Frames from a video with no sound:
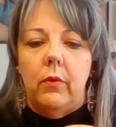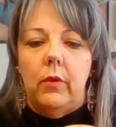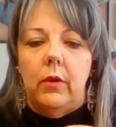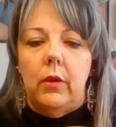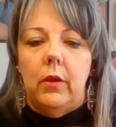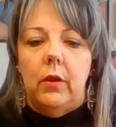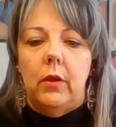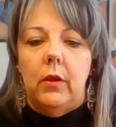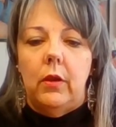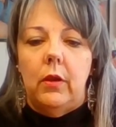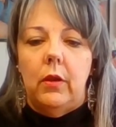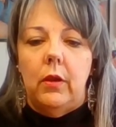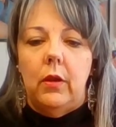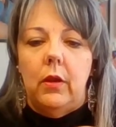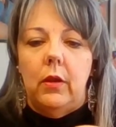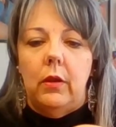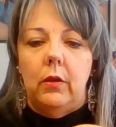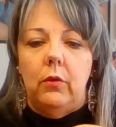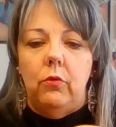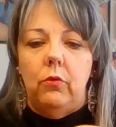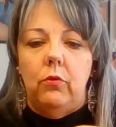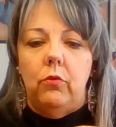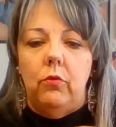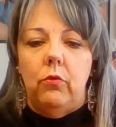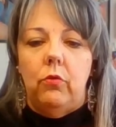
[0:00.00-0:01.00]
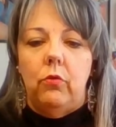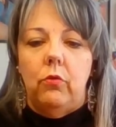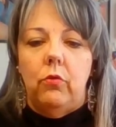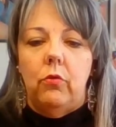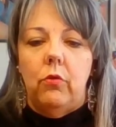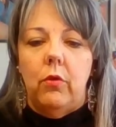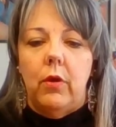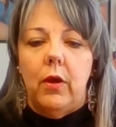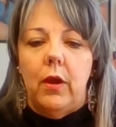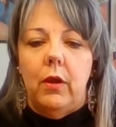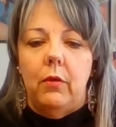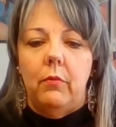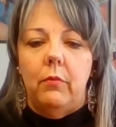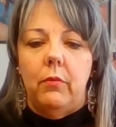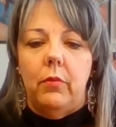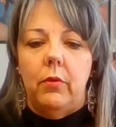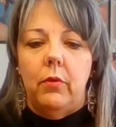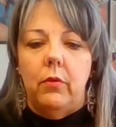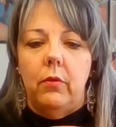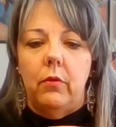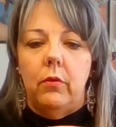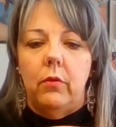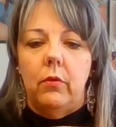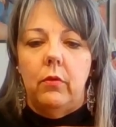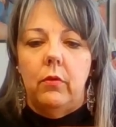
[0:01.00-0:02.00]
when I do crap.
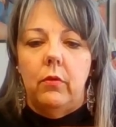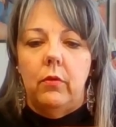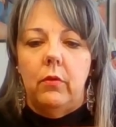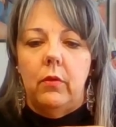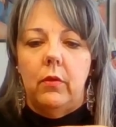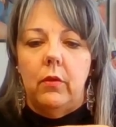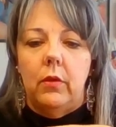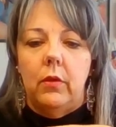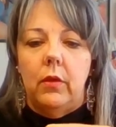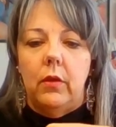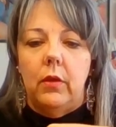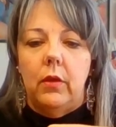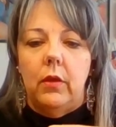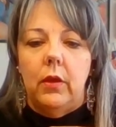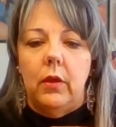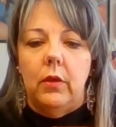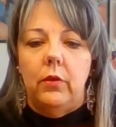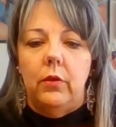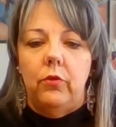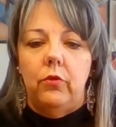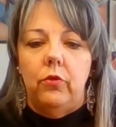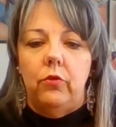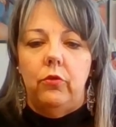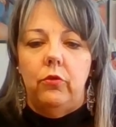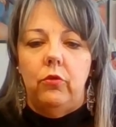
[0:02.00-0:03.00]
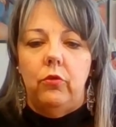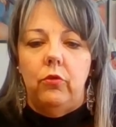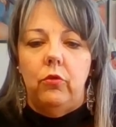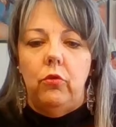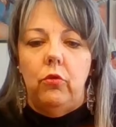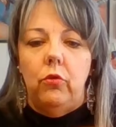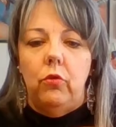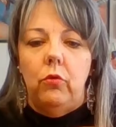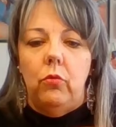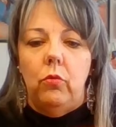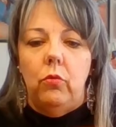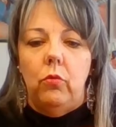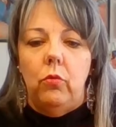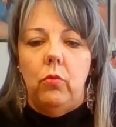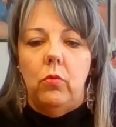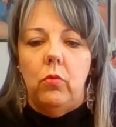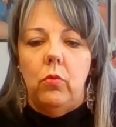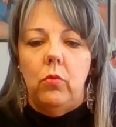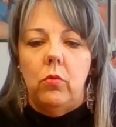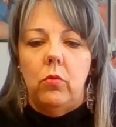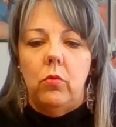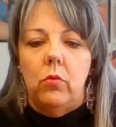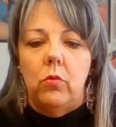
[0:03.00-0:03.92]
I just do.